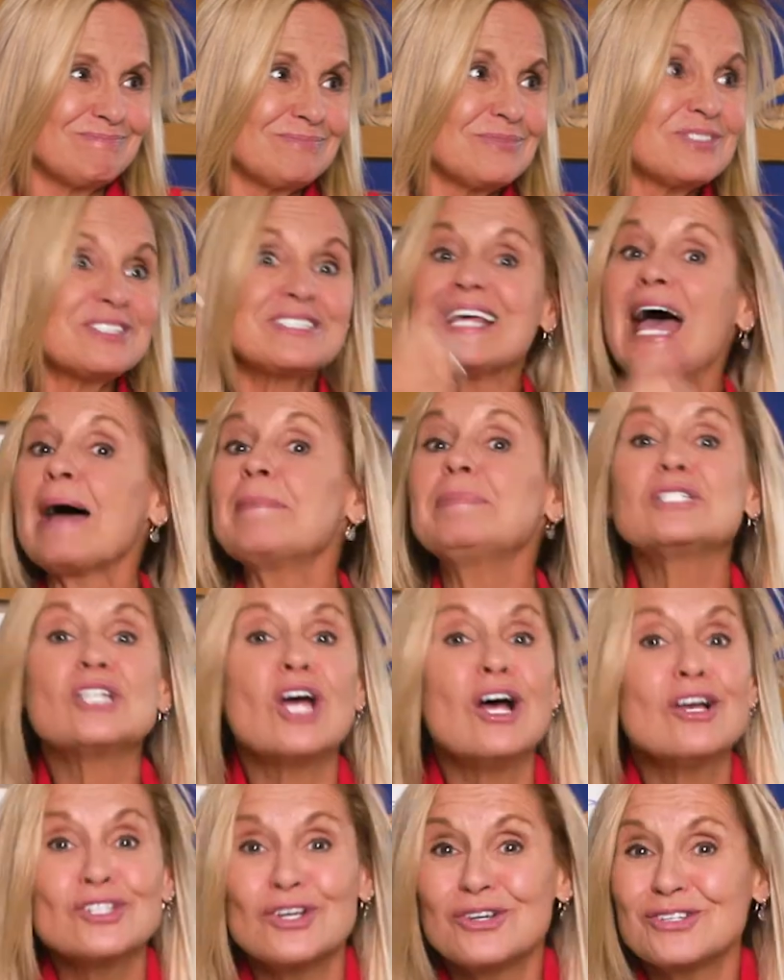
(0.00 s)

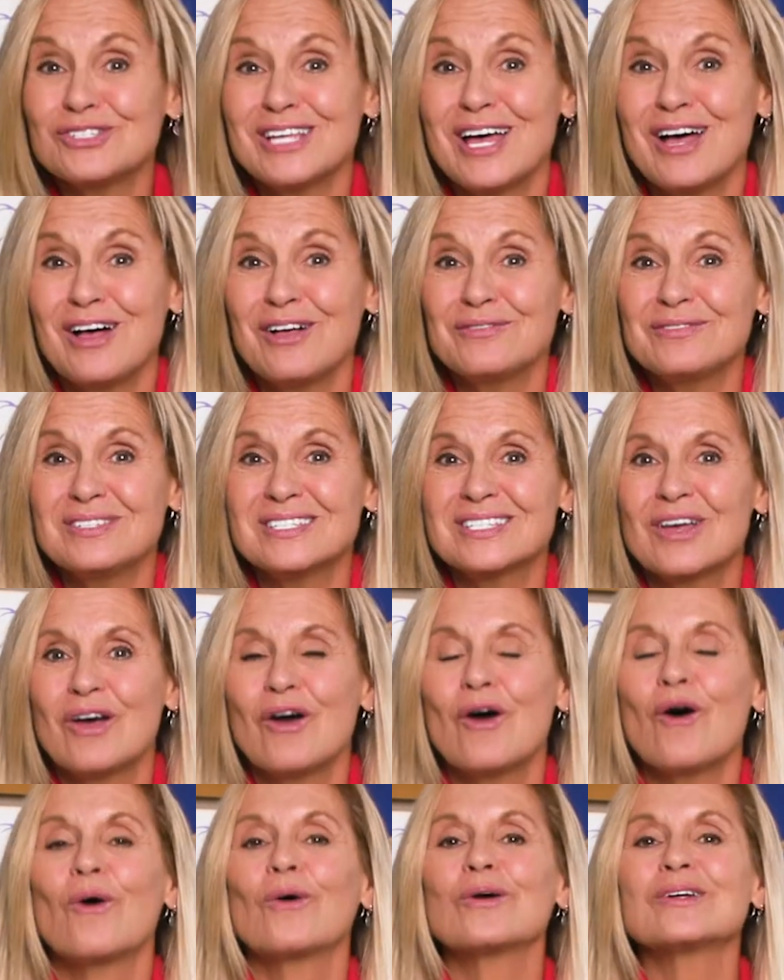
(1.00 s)
sabotage ourselves
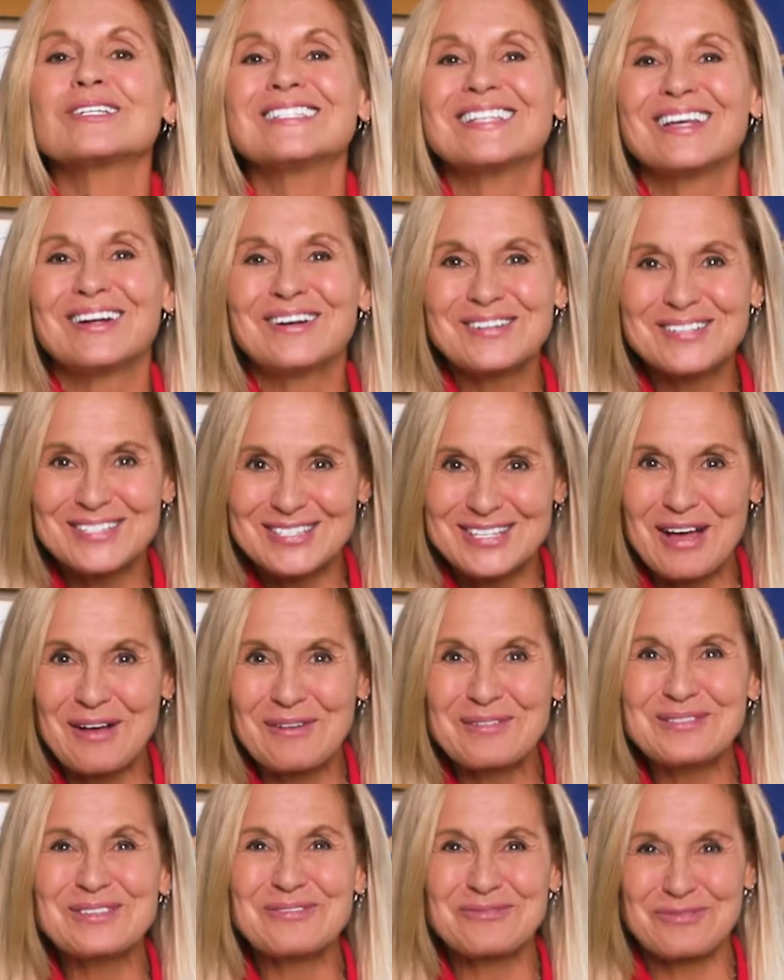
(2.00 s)
or set
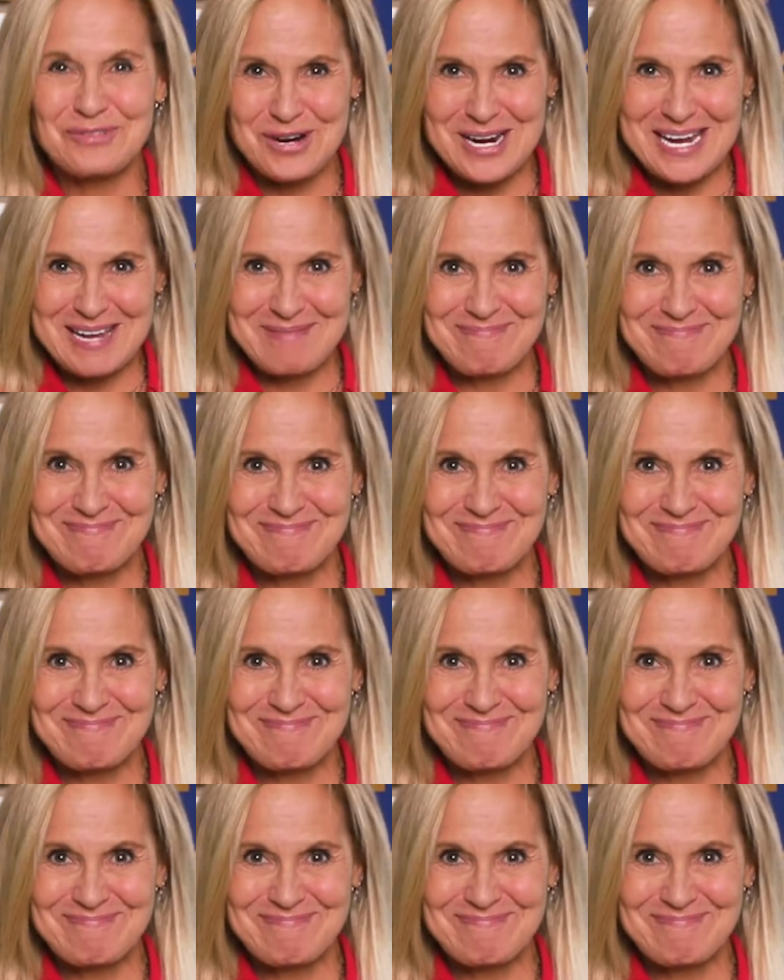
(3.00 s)
ourselves free.